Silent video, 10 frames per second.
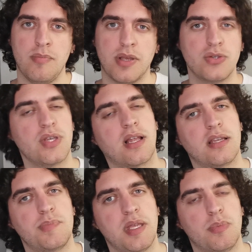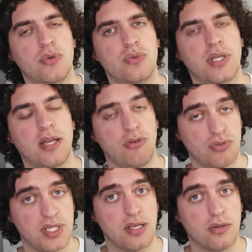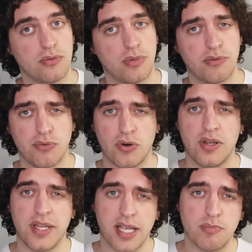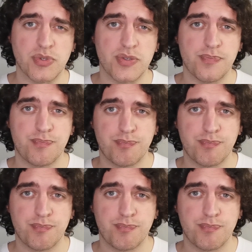because English people cannot deal with foreign names.